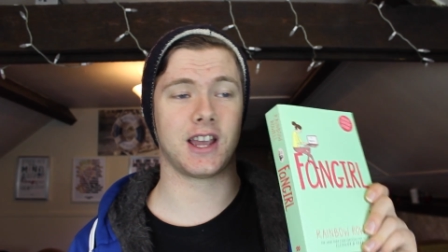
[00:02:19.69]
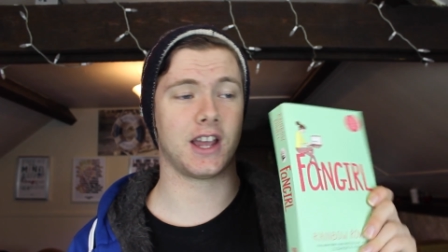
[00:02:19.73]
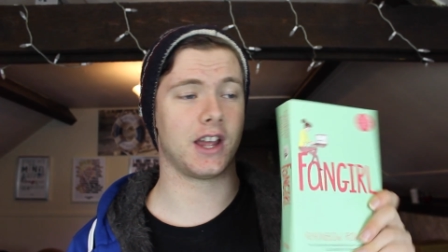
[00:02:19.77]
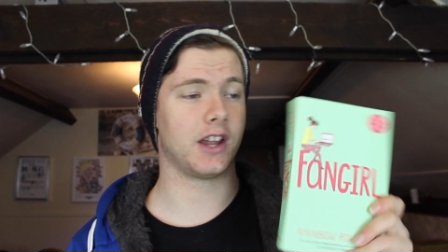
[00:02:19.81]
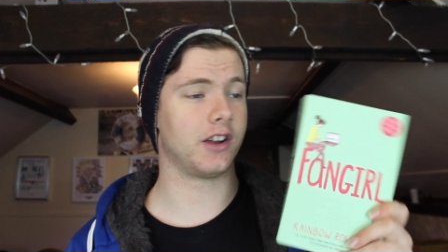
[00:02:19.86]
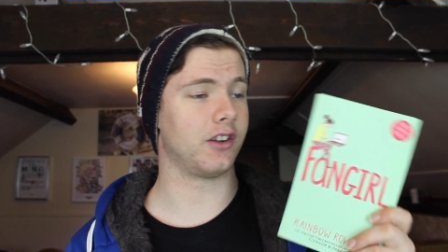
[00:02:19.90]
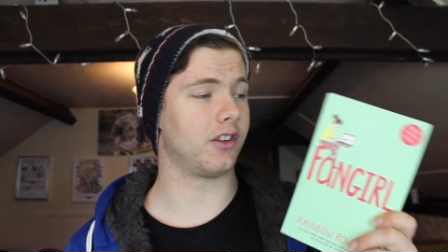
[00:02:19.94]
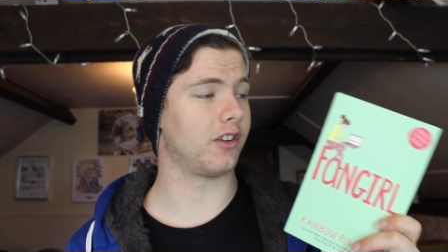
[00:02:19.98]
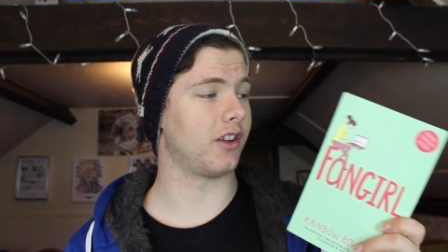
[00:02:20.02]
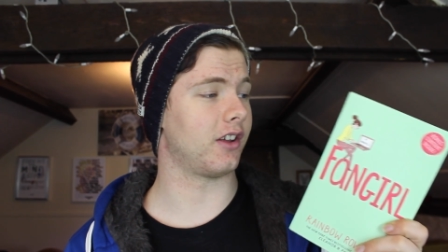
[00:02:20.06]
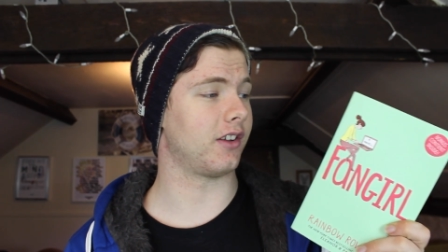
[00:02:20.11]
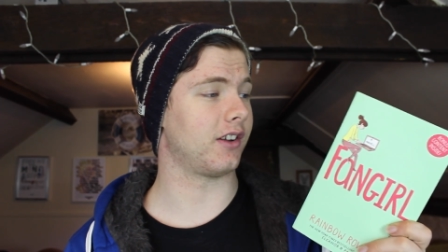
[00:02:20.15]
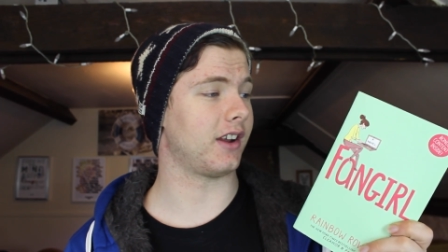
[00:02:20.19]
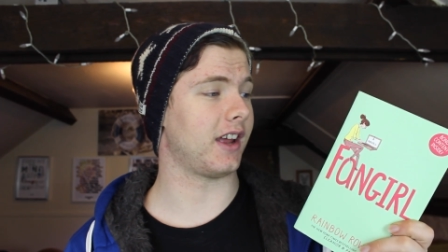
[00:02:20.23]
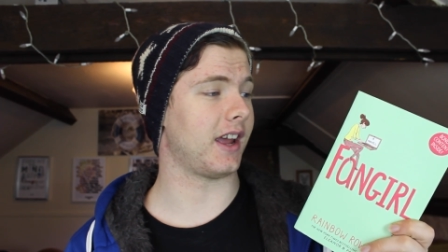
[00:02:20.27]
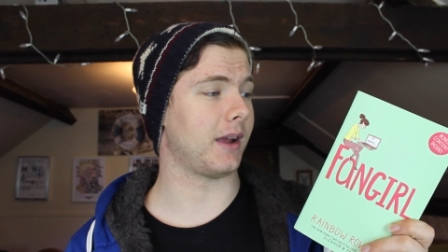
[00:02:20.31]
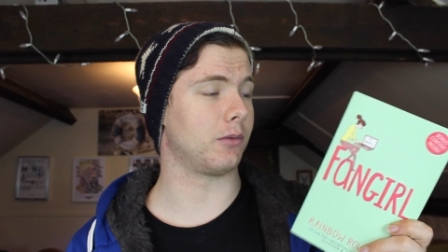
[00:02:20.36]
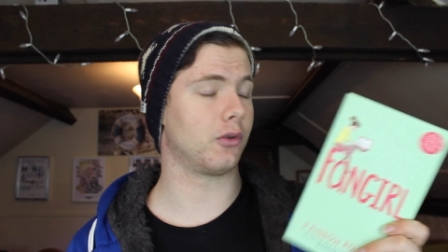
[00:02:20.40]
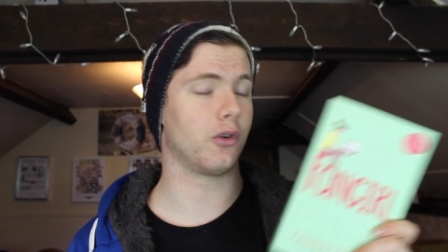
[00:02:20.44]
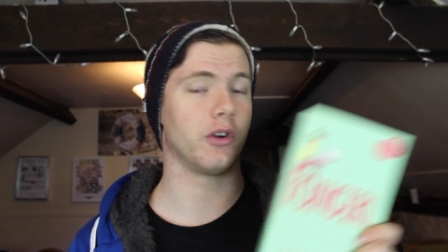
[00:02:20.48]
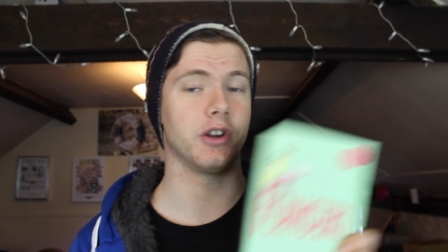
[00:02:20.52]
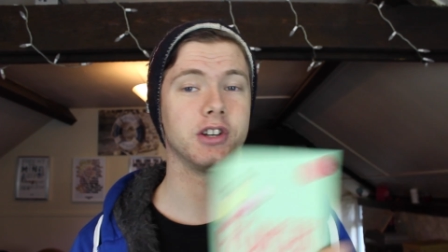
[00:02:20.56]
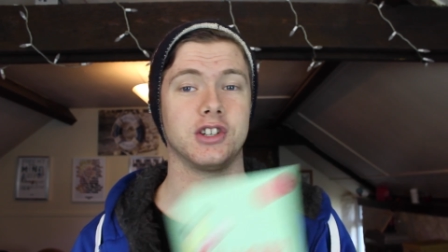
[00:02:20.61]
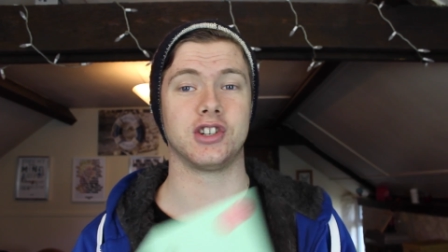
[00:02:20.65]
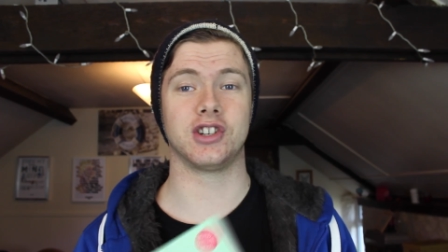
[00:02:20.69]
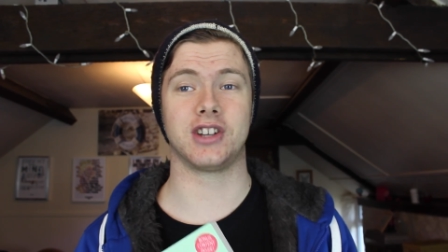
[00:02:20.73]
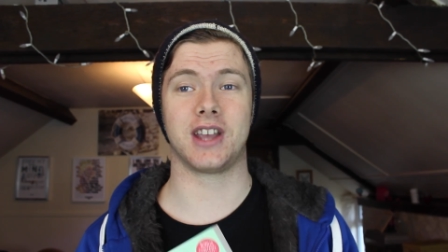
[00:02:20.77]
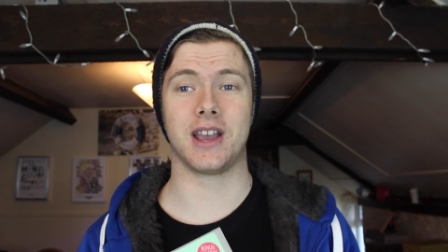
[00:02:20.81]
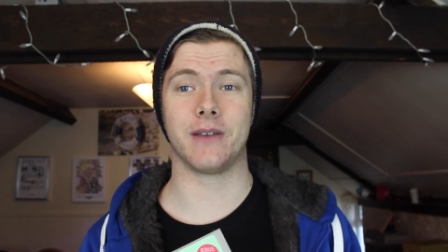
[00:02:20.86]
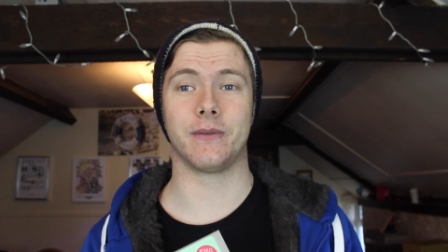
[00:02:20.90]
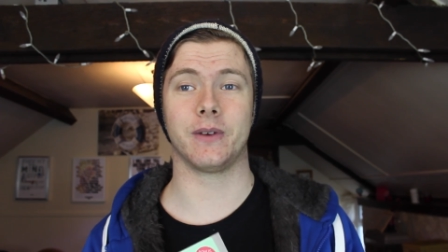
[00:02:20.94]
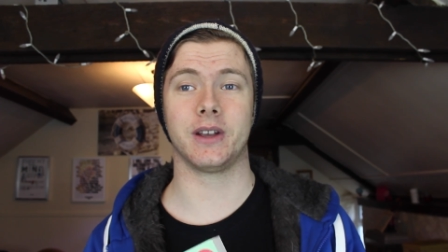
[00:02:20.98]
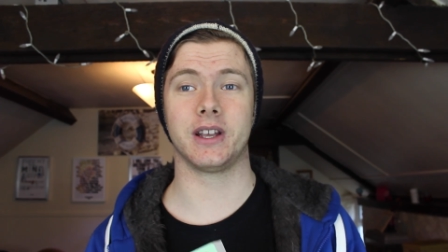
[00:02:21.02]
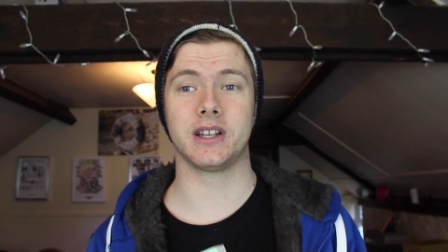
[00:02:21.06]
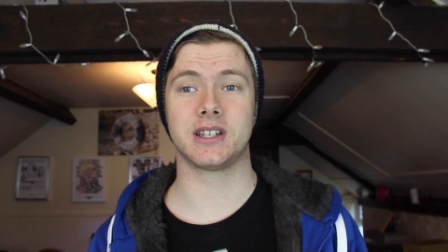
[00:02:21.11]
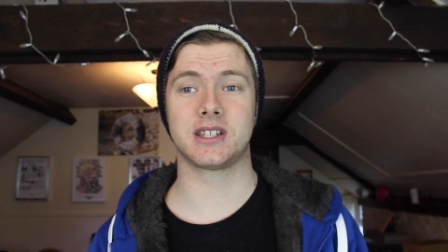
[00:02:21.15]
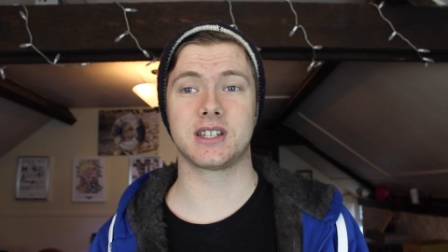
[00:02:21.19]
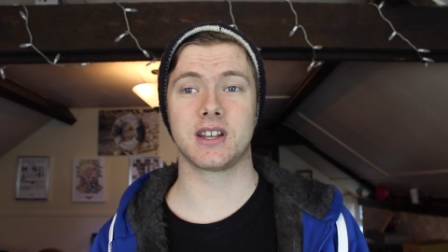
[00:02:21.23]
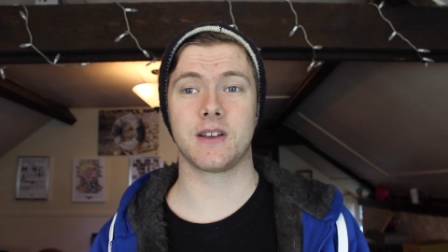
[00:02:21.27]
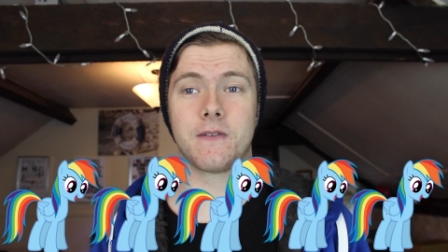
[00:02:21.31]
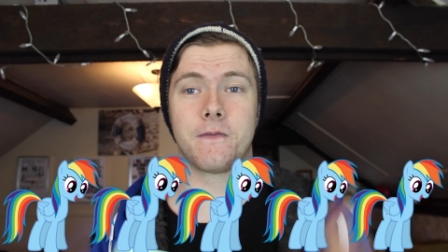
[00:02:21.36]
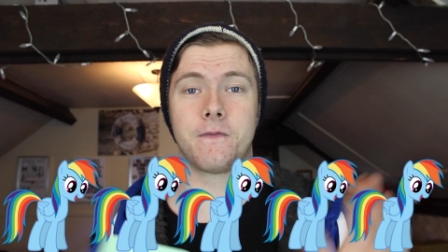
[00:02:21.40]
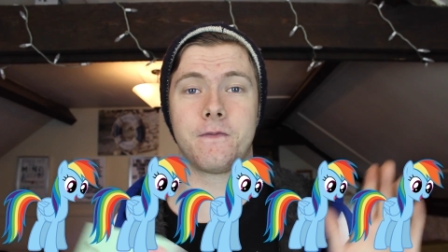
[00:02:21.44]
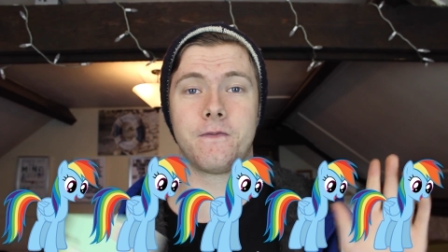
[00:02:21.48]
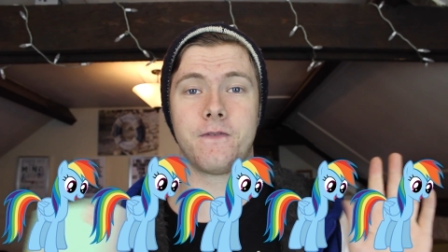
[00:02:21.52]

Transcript: and that I'm going to give it